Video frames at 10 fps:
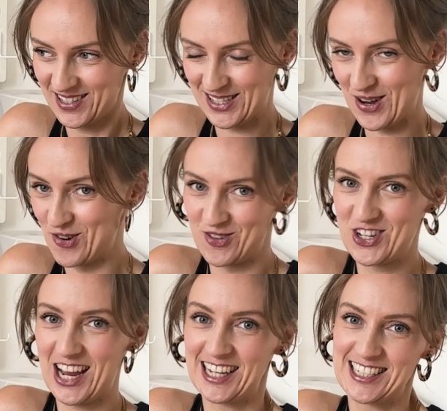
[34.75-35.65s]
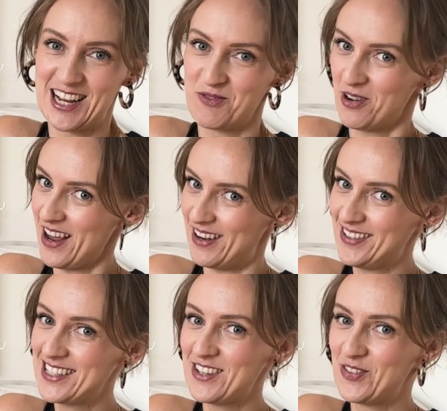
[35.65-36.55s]
so check that one
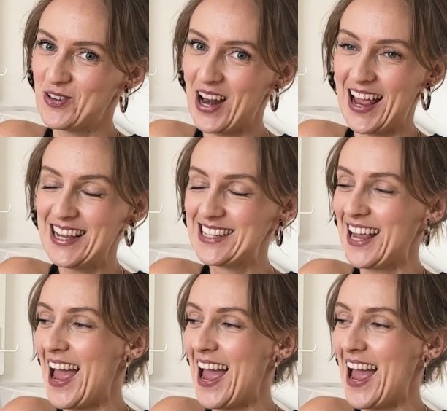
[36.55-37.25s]
out if you like.